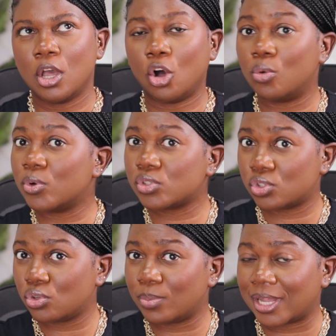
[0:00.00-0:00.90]

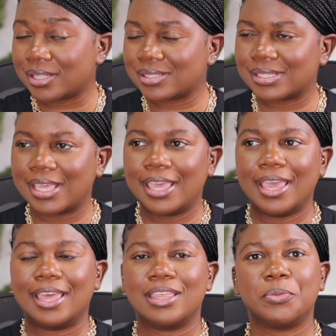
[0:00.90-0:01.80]
almost 2 months.
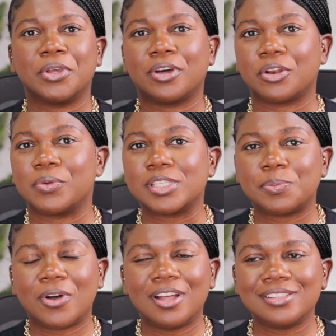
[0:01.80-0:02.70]
And then we got a
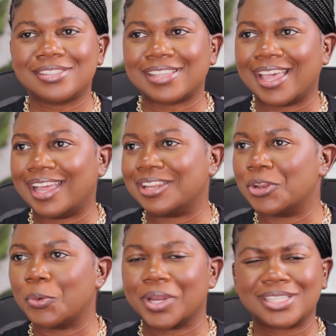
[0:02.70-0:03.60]
response and,
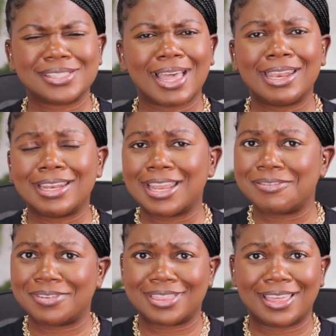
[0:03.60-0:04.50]
you know, we're excited and
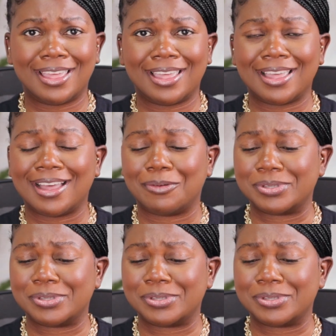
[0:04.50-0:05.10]
everything.